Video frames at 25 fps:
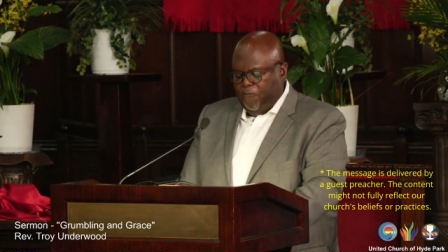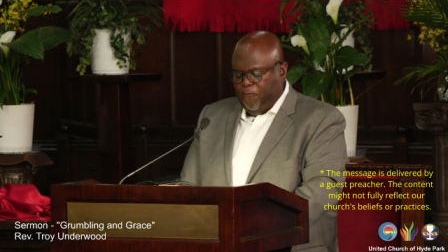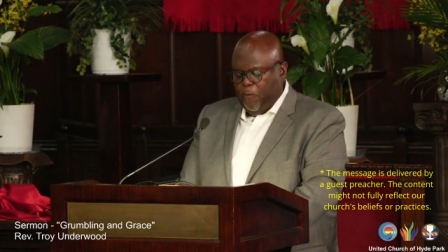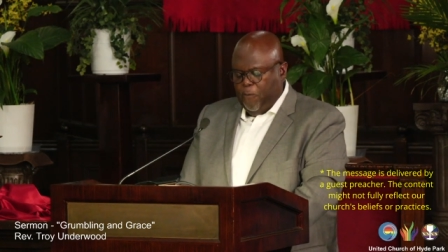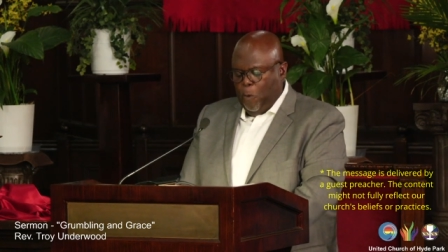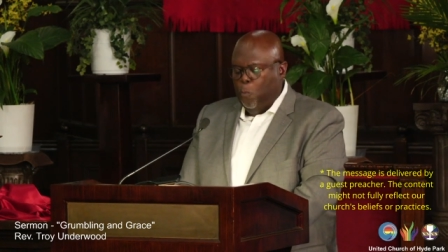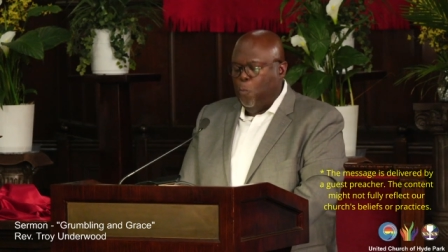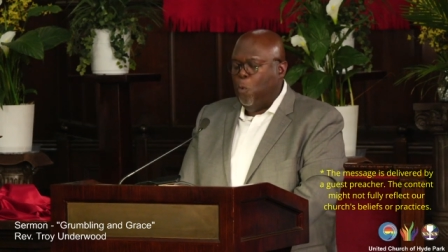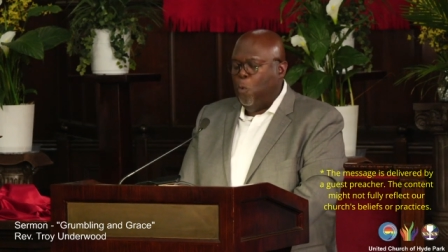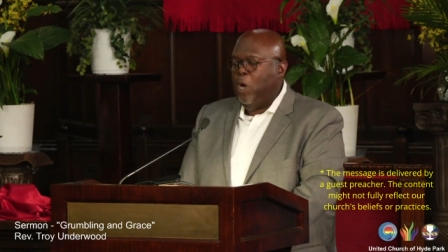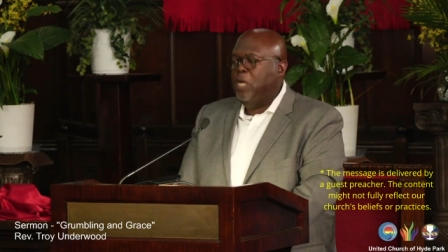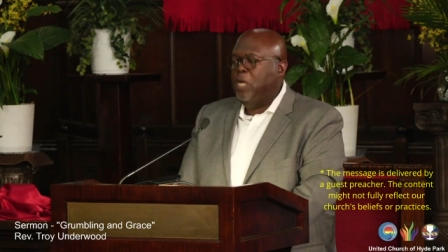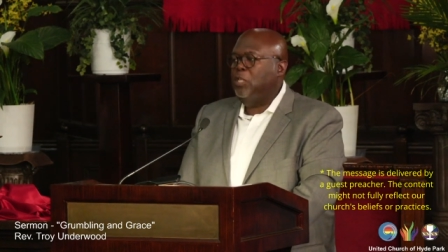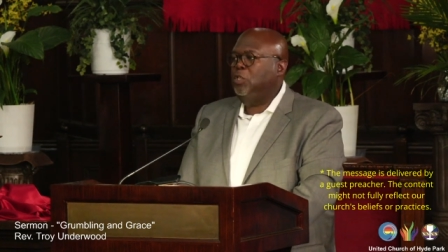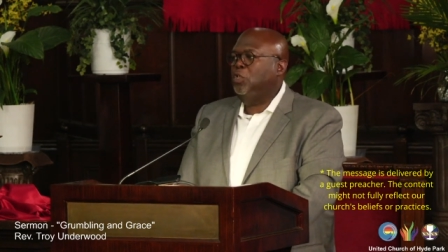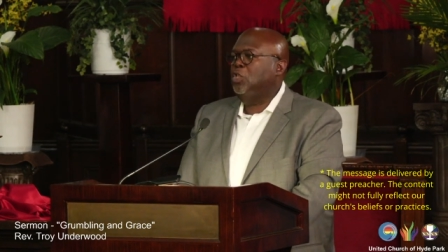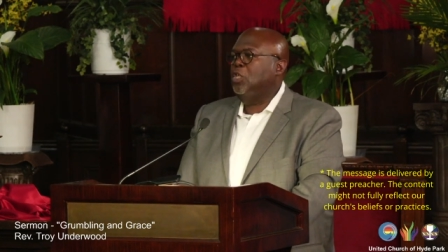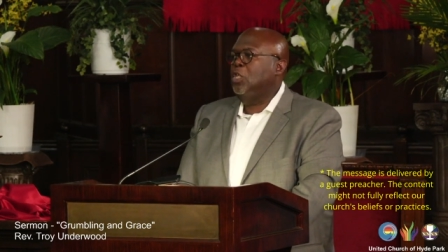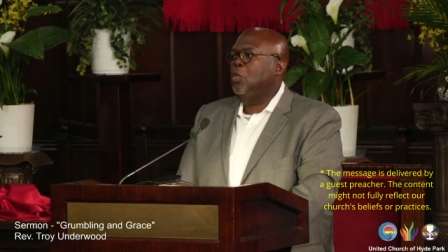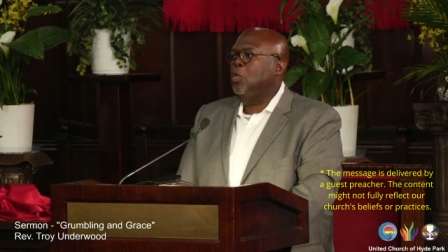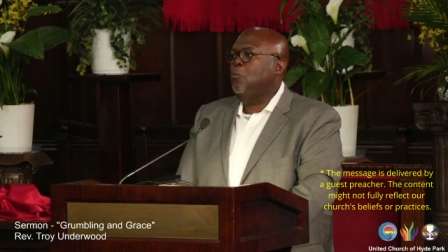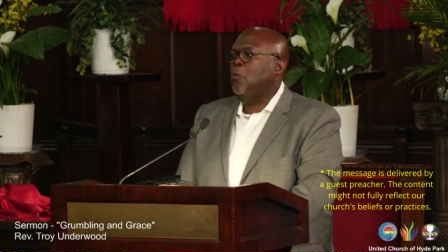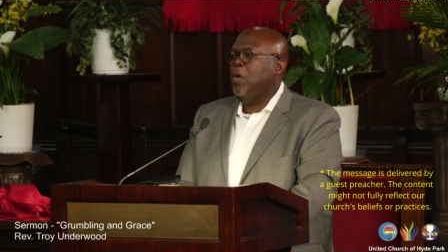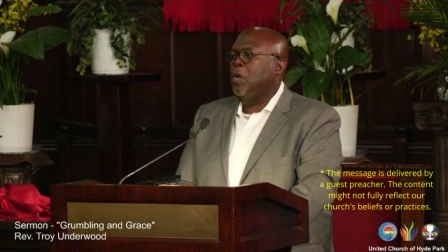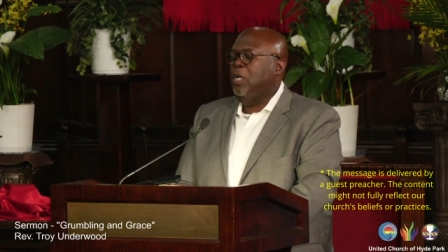from one
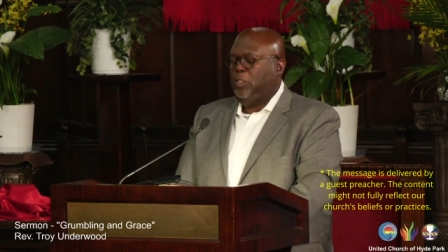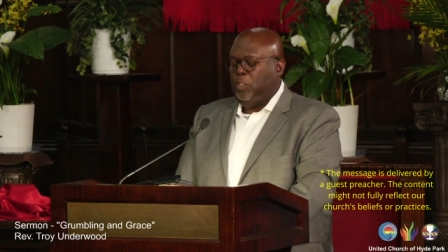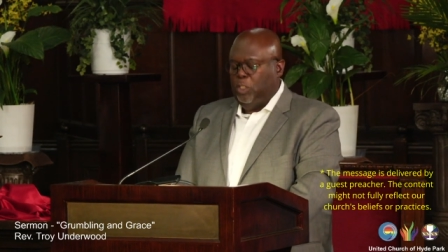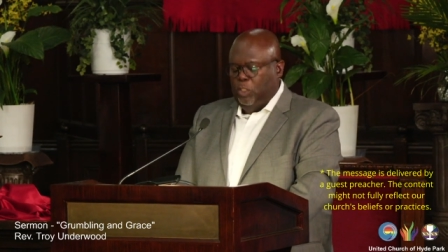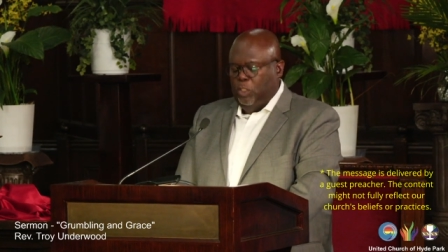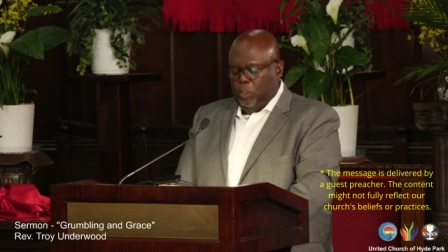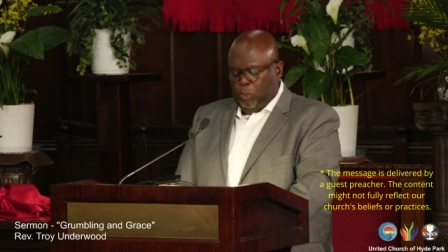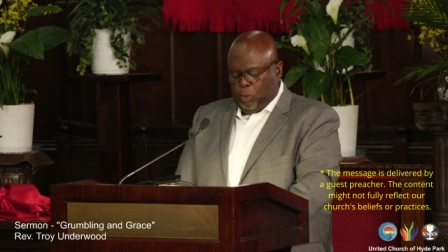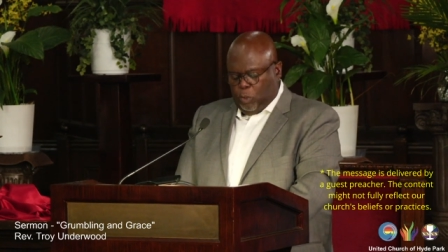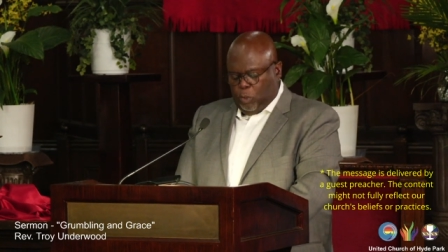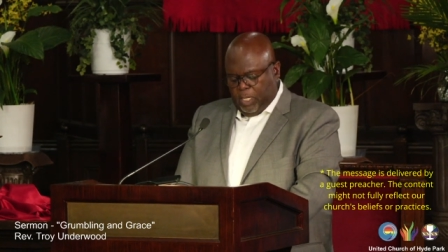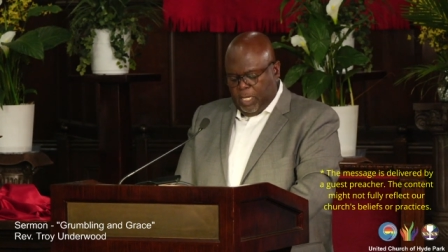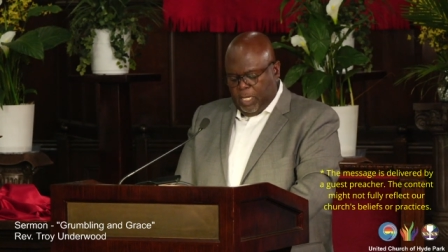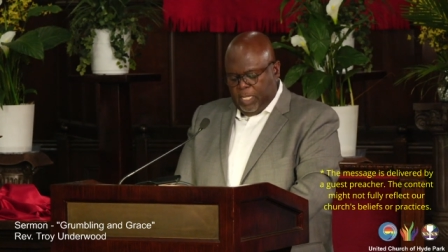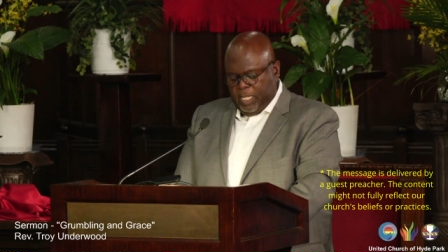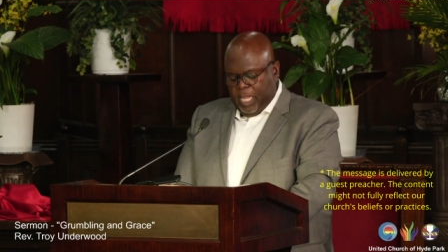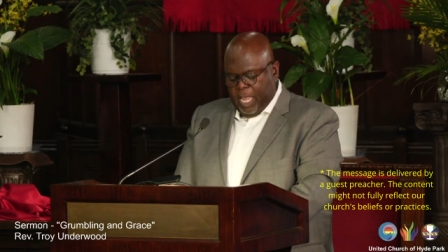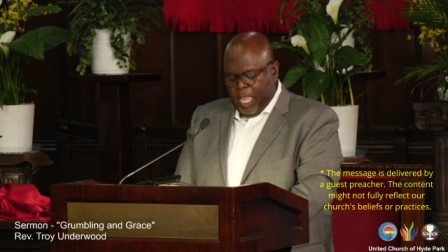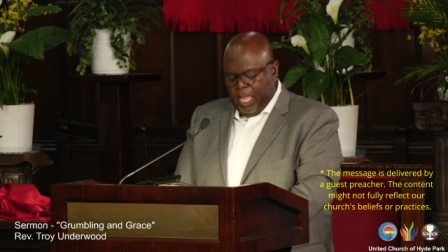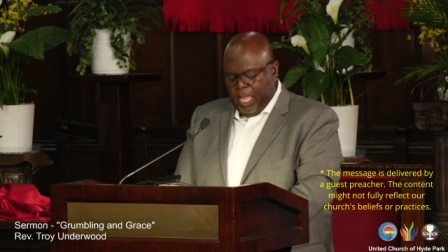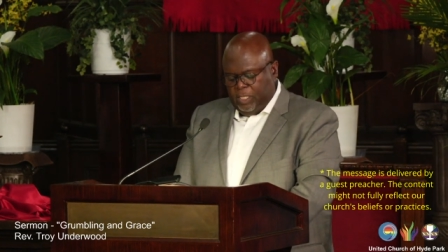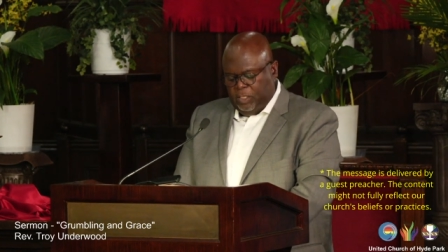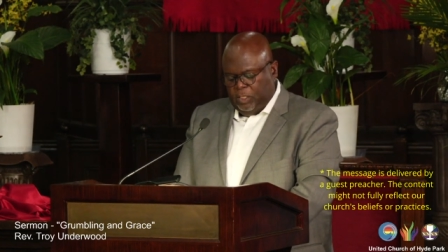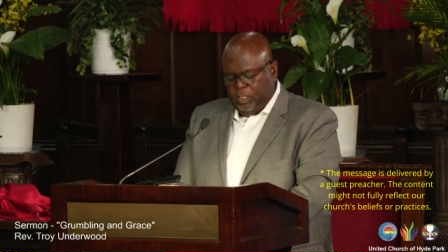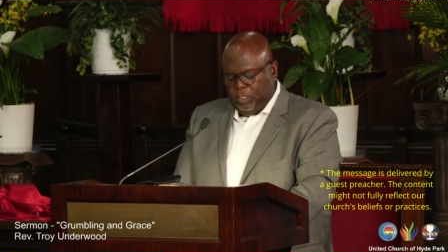generation to the
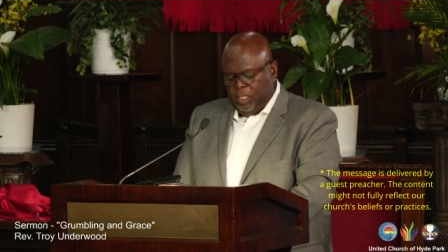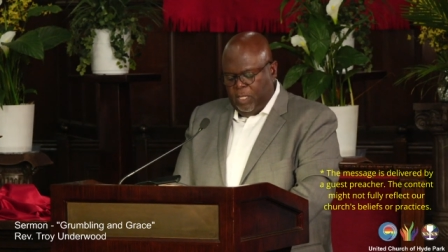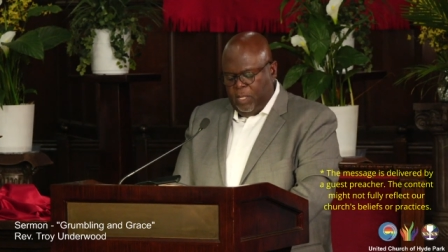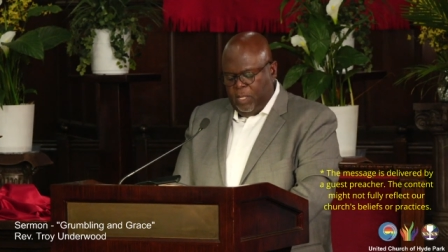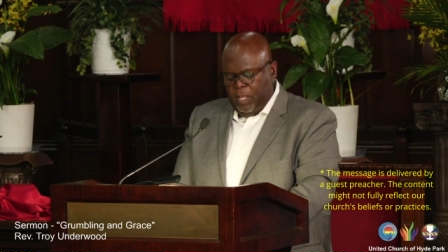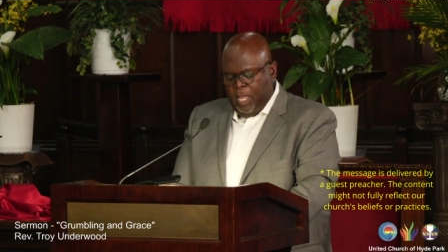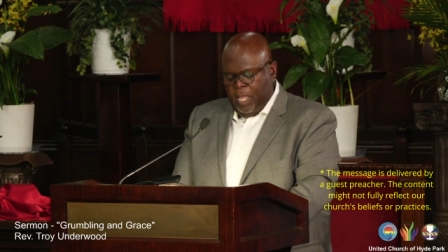next?